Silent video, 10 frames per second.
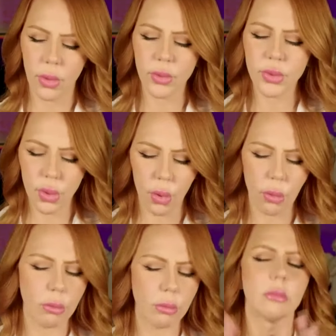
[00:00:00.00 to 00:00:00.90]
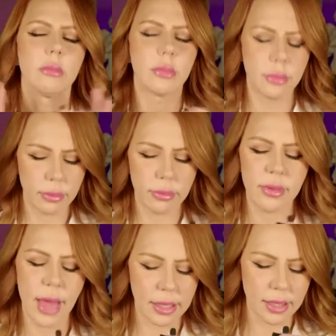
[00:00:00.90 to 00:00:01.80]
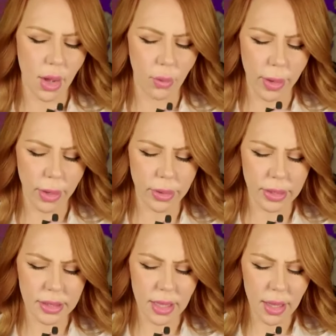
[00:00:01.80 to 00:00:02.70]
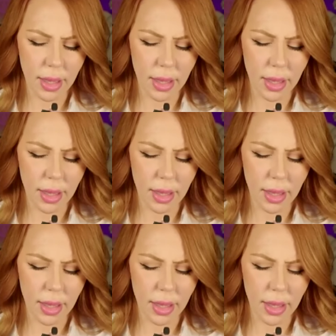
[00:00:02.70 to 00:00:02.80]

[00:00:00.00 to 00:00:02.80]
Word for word: So, that's how rare it is.